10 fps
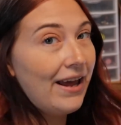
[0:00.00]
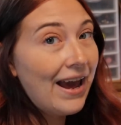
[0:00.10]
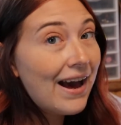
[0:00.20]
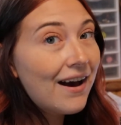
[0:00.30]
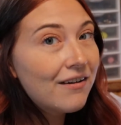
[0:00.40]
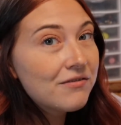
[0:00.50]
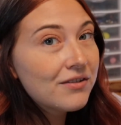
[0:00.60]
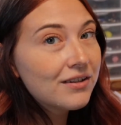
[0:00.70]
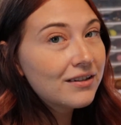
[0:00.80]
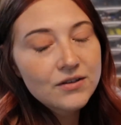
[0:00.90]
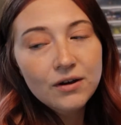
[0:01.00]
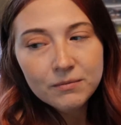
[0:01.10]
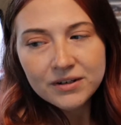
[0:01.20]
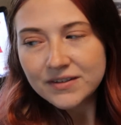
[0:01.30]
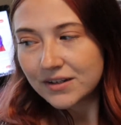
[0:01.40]
have, so I'm
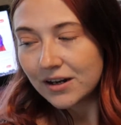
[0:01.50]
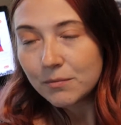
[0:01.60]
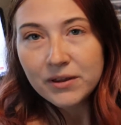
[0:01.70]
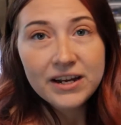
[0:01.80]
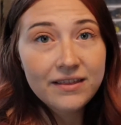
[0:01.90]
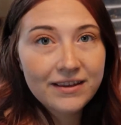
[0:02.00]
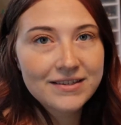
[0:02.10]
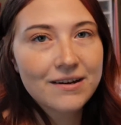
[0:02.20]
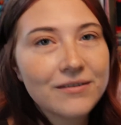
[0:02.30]
gonna start planning things out.